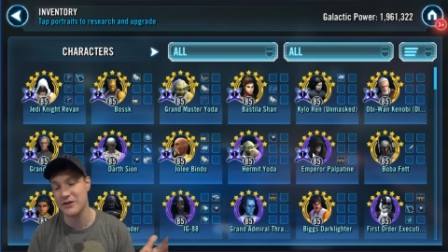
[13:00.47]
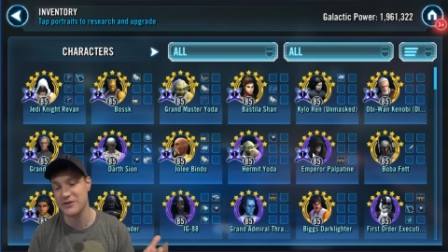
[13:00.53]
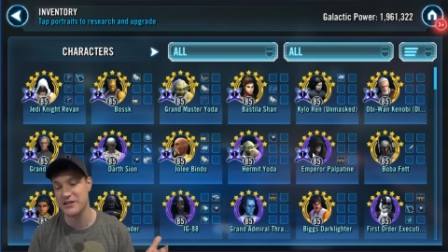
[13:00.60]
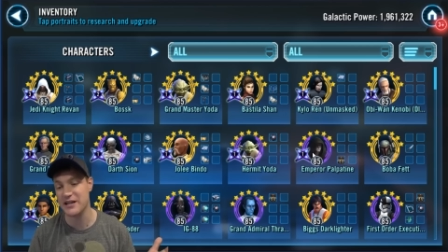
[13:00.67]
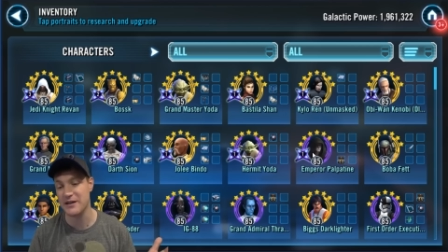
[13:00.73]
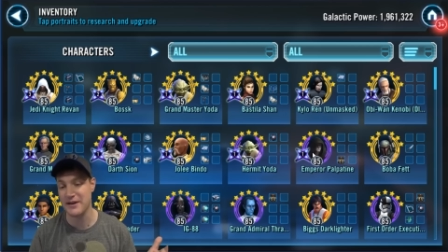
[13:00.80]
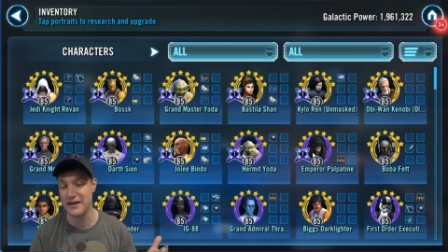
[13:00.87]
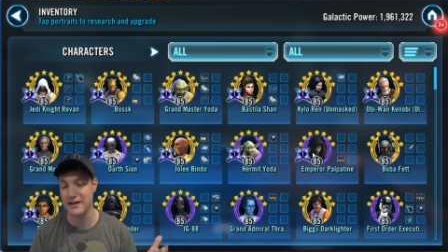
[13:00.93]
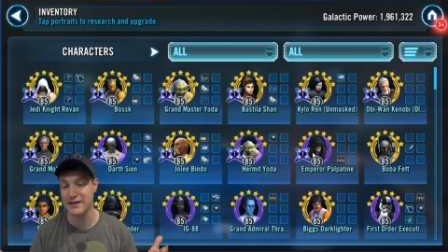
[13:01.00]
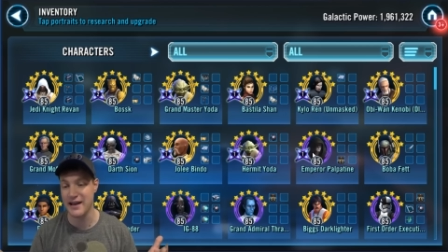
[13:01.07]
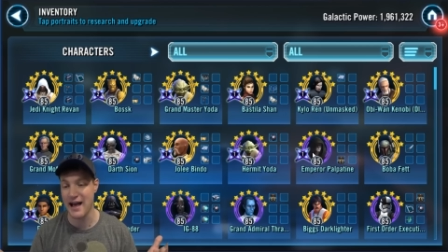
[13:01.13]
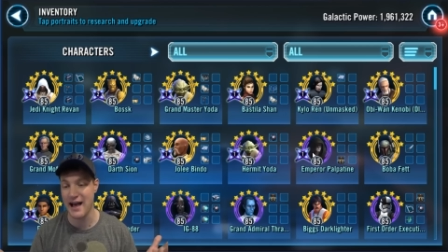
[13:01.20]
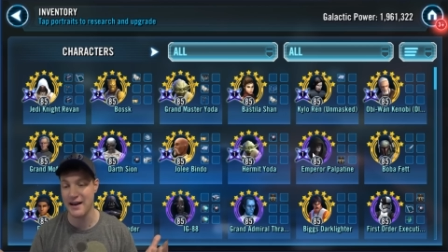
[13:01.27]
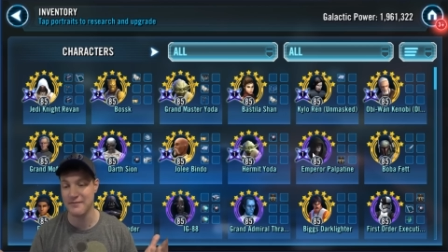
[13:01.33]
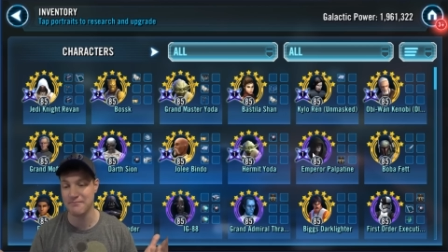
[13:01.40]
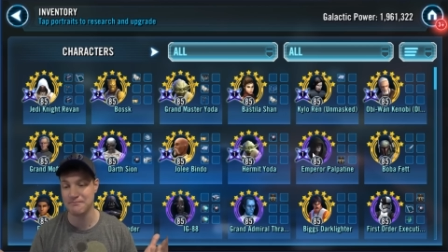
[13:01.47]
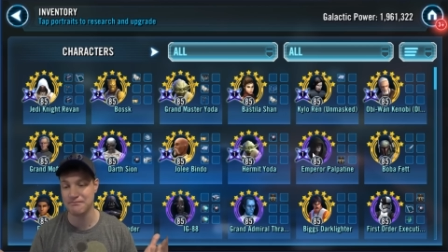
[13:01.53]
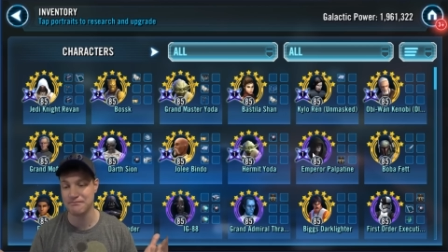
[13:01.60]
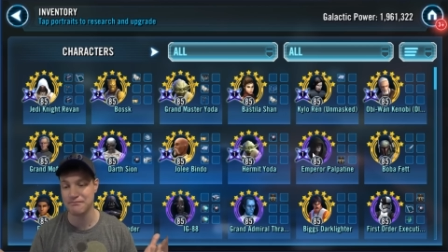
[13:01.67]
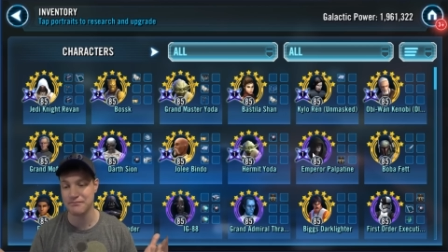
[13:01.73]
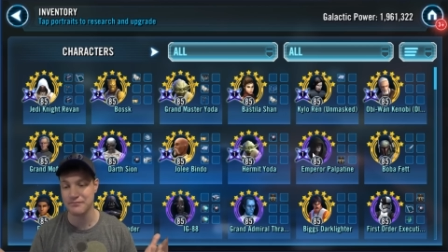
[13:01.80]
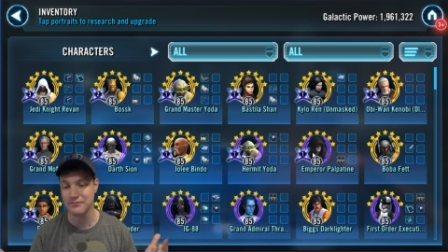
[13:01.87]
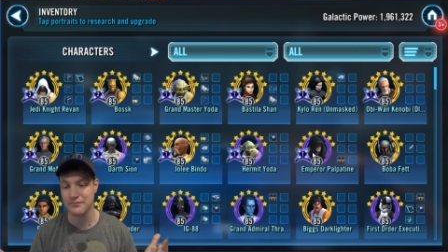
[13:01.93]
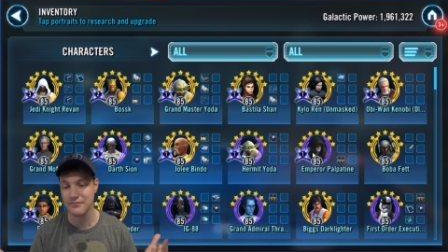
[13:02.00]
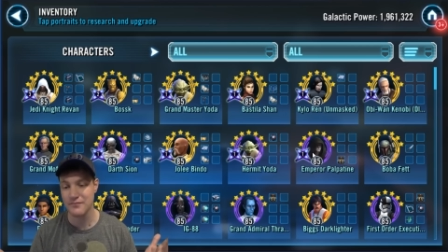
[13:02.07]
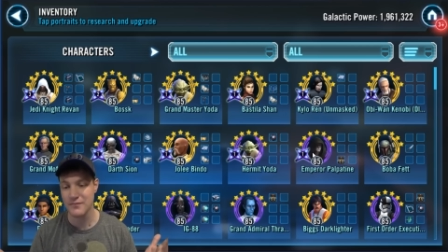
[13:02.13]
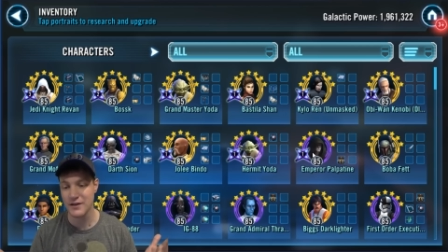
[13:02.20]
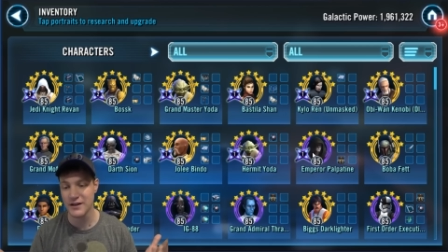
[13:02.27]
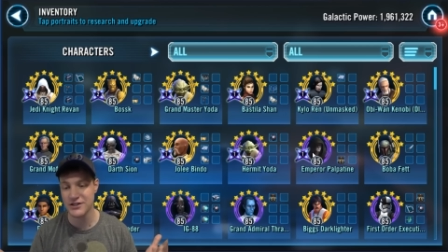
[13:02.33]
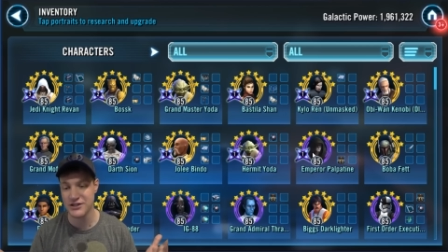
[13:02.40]
going to use him in that
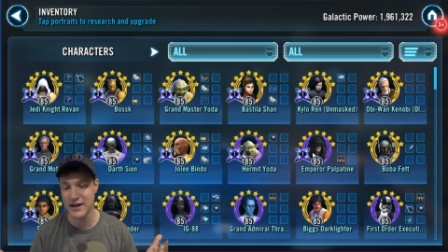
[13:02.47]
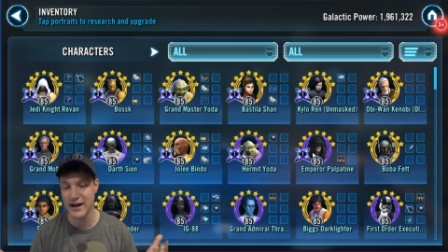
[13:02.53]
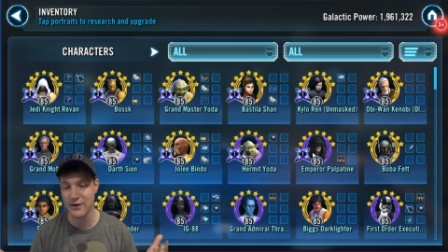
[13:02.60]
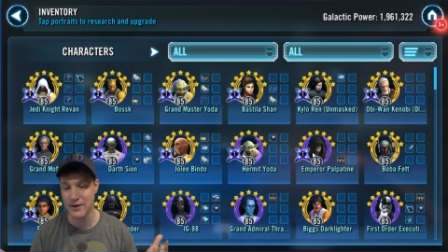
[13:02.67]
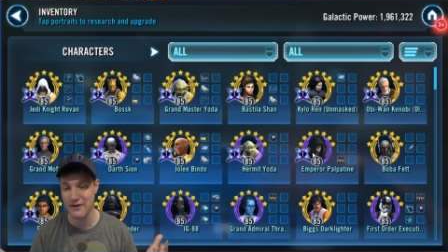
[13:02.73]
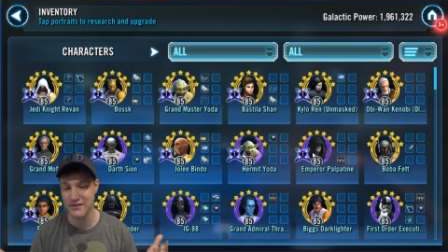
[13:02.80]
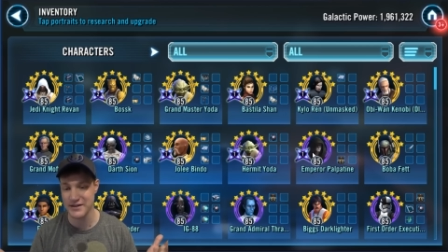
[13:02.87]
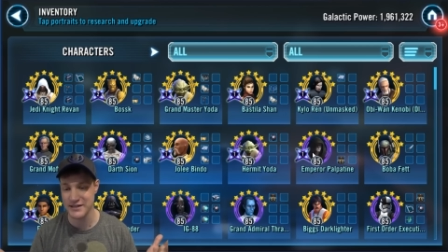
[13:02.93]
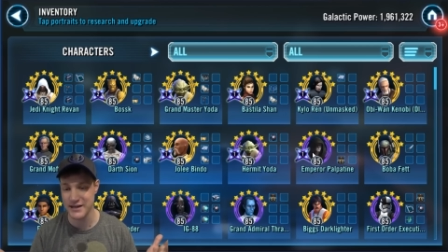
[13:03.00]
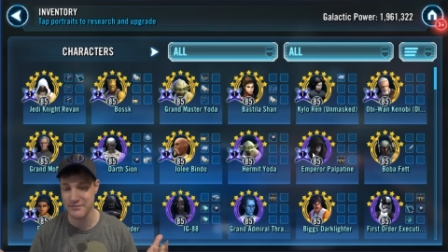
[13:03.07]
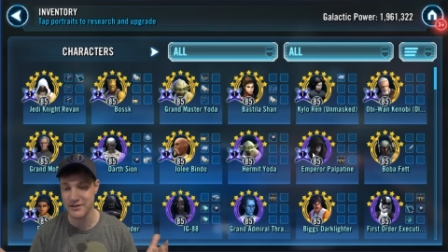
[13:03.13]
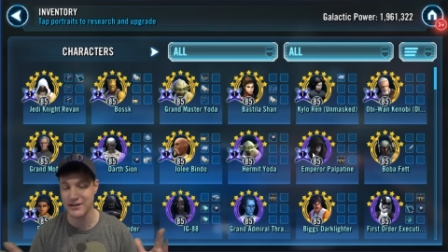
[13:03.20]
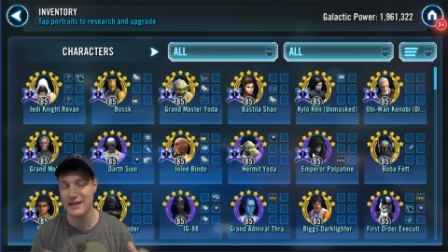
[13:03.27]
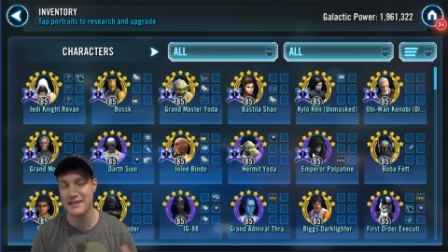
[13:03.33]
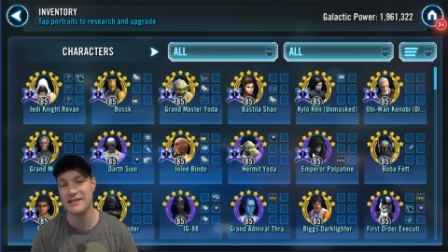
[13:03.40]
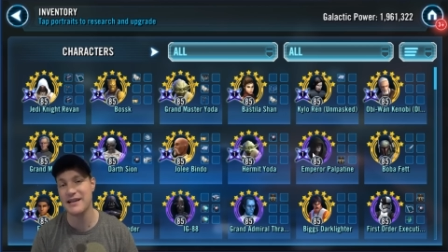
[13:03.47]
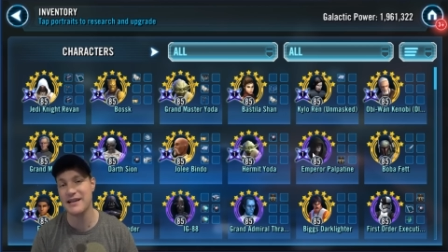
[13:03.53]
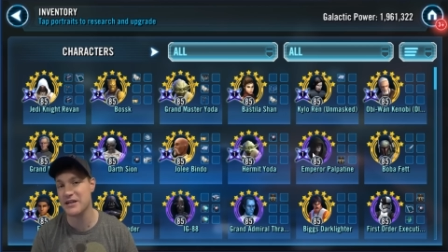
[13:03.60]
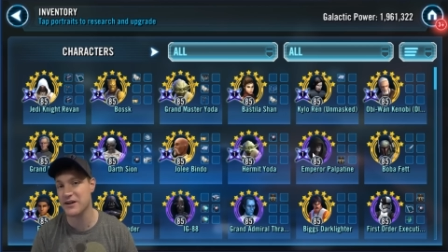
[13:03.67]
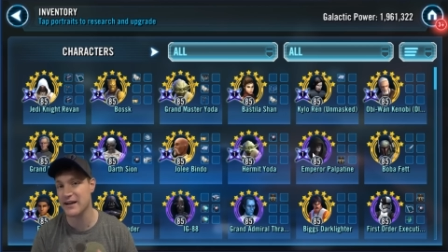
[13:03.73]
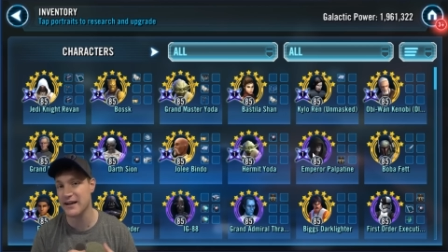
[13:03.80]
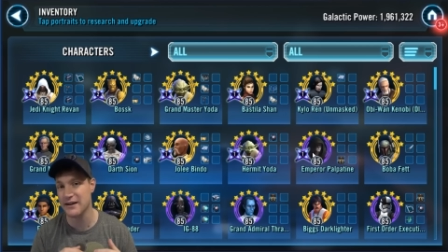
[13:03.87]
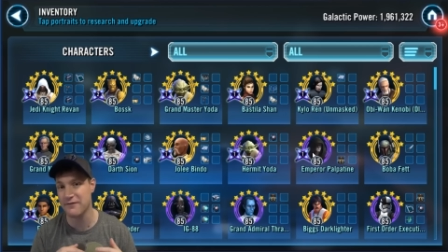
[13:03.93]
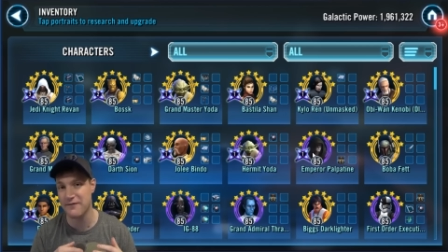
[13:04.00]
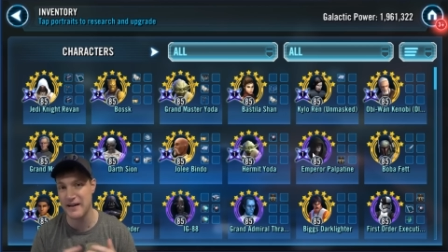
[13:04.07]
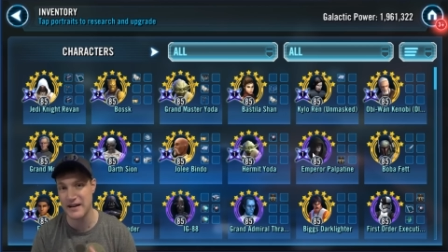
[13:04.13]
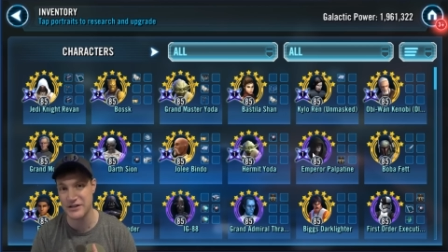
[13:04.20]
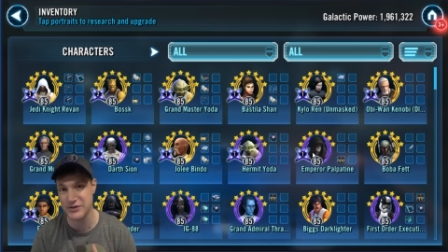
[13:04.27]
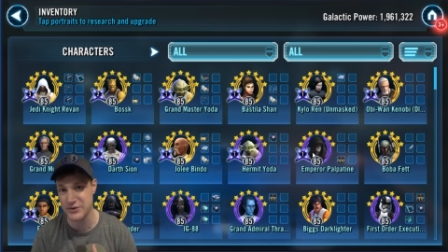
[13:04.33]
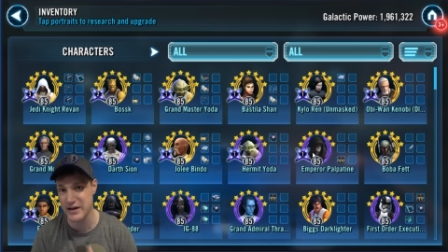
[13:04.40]
Jedi Revan team. Let's say you're
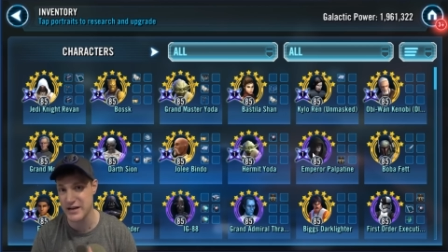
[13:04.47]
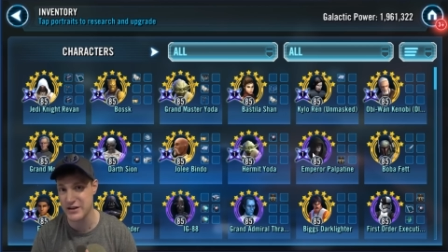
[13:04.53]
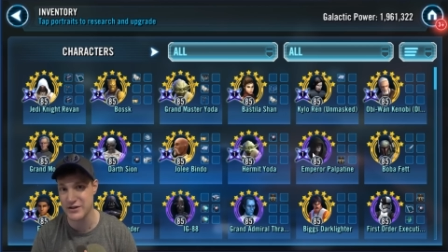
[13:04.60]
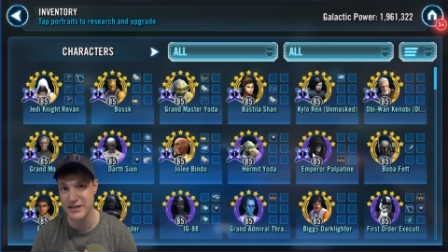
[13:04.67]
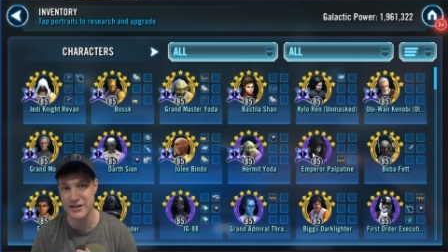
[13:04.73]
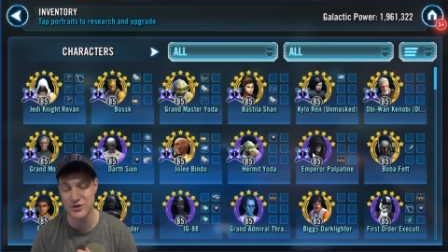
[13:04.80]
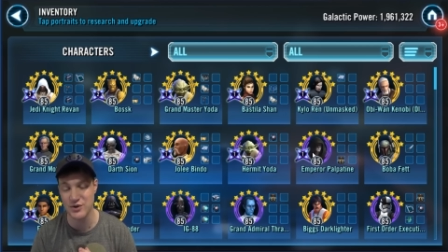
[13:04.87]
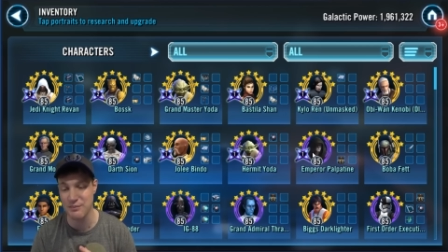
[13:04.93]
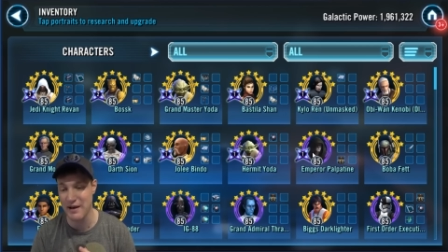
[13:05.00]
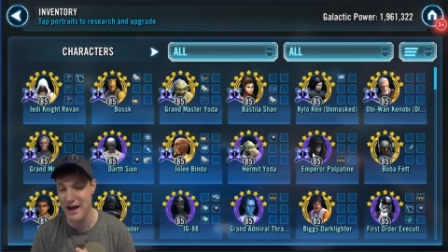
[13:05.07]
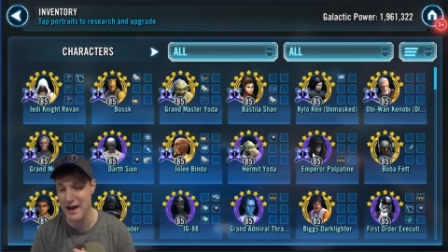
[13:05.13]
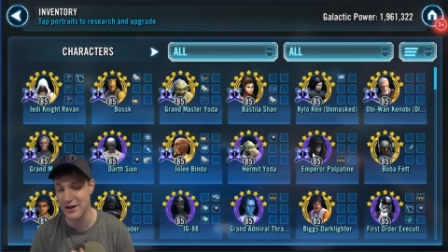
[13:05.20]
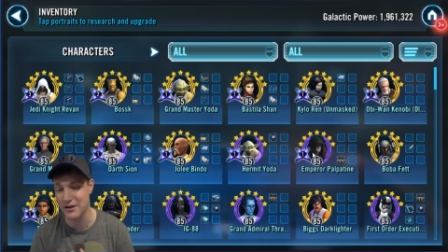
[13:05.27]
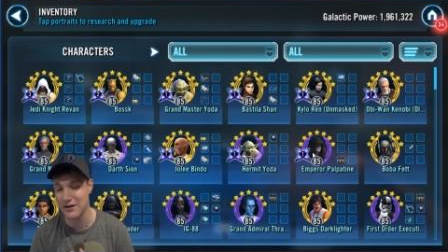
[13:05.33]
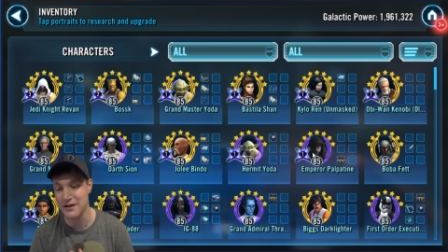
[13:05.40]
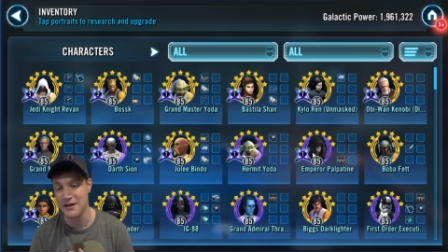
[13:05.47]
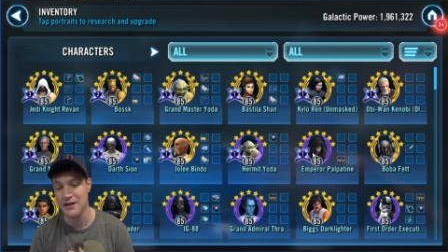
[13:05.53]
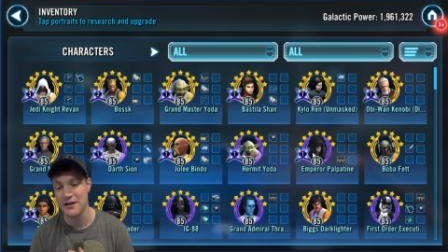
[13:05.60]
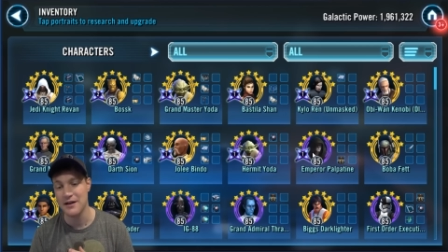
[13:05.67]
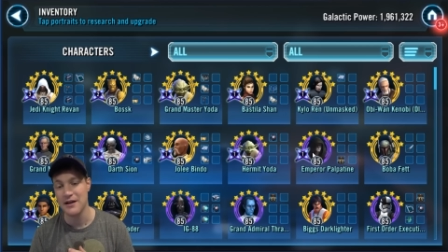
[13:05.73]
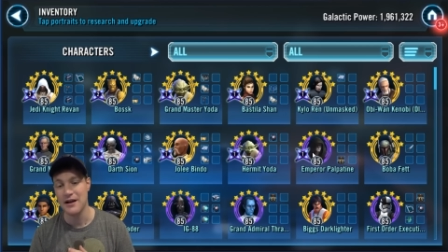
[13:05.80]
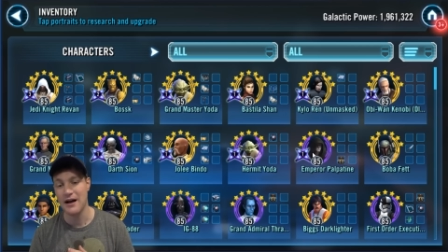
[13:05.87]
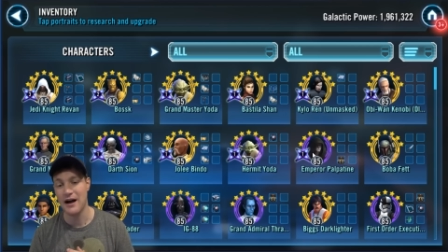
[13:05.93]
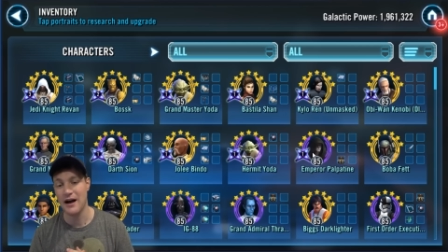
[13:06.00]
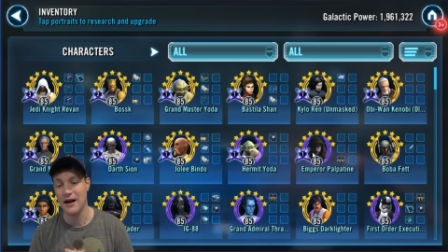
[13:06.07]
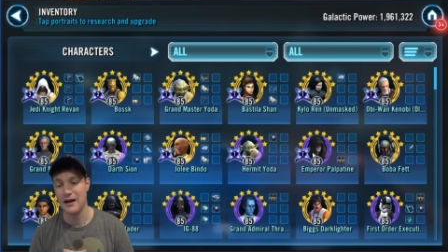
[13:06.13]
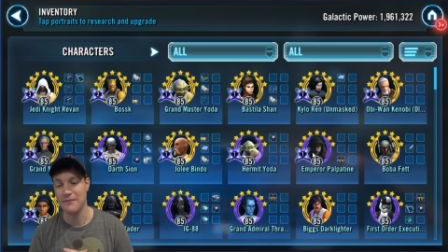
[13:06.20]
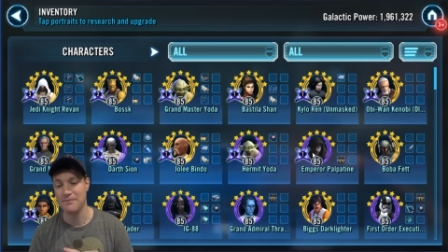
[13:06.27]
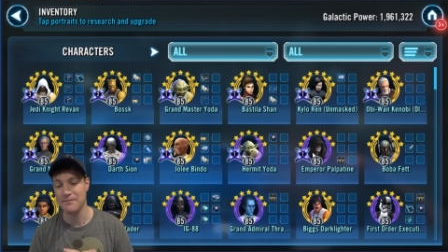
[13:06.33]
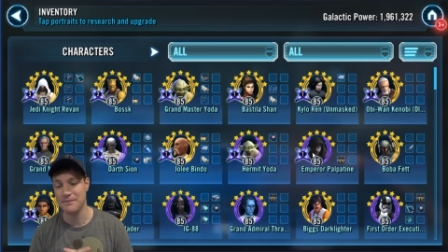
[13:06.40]
phase three and you didn't do a battle,
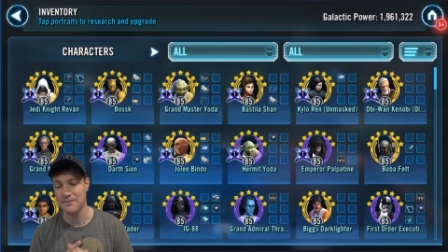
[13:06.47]
uh,